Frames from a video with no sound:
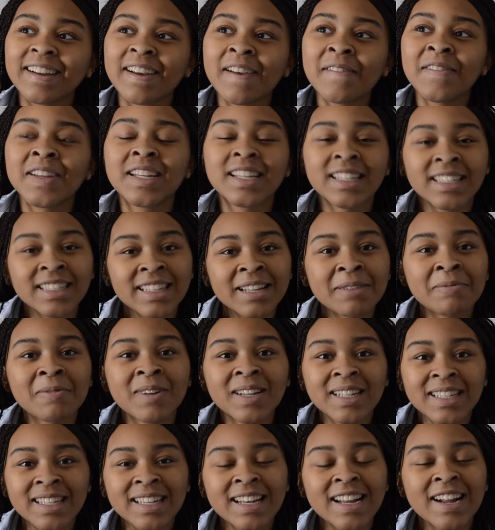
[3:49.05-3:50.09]
because they
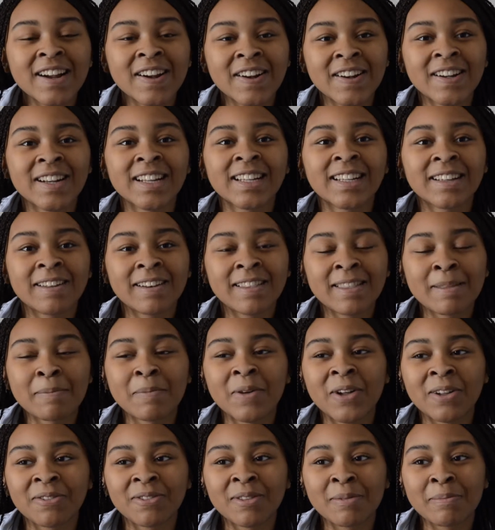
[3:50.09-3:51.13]
want her to get them
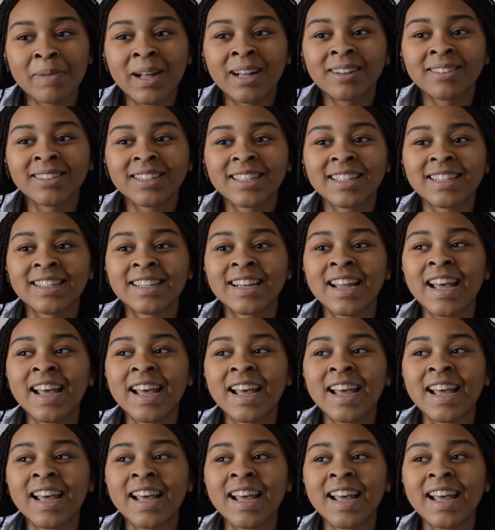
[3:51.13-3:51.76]
off the mountain.